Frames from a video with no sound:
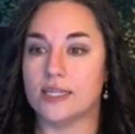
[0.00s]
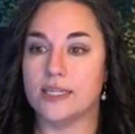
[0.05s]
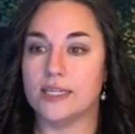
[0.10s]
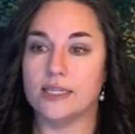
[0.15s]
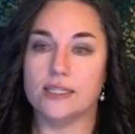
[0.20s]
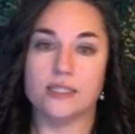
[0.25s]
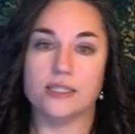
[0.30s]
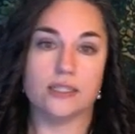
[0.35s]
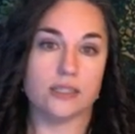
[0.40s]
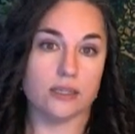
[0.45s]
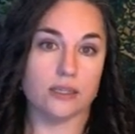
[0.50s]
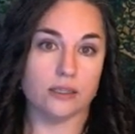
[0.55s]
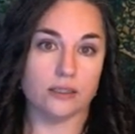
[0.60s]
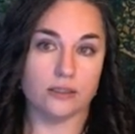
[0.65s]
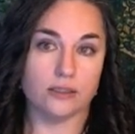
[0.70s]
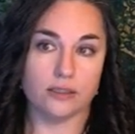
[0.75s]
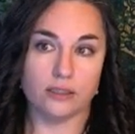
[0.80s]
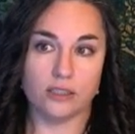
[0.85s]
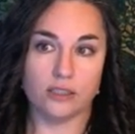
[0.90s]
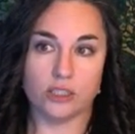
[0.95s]
is a
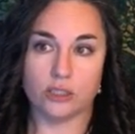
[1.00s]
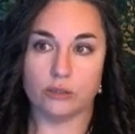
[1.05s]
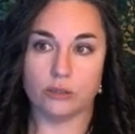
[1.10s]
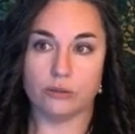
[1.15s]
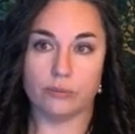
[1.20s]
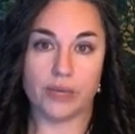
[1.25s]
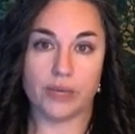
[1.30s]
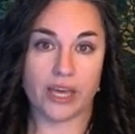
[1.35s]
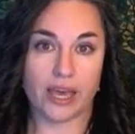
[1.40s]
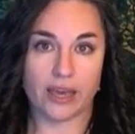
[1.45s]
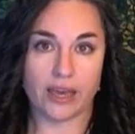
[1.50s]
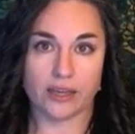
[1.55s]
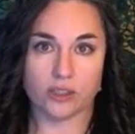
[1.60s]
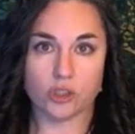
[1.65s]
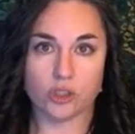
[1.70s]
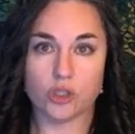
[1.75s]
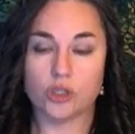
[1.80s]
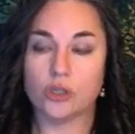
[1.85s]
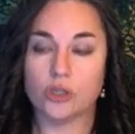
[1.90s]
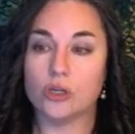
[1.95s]
legitimate
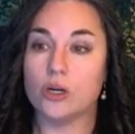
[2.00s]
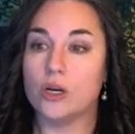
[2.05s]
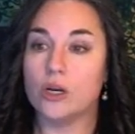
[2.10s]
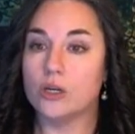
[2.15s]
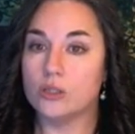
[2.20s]
answer